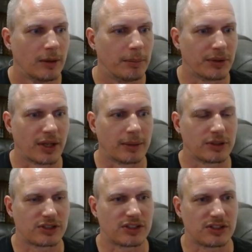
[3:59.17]
But then I'm
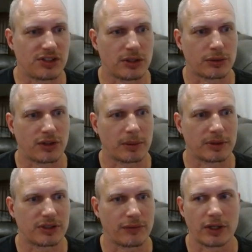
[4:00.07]
just sitting here thinking to
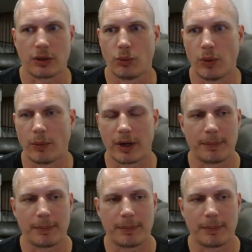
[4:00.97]
myself, like, what would I